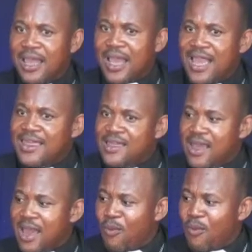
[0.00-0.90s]
I said, Sir,
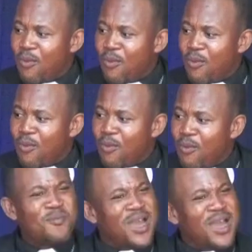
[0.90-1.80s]
why? He says,
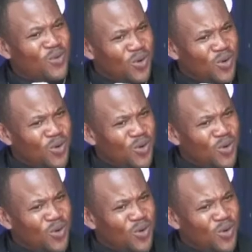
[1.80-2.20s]
Man of God.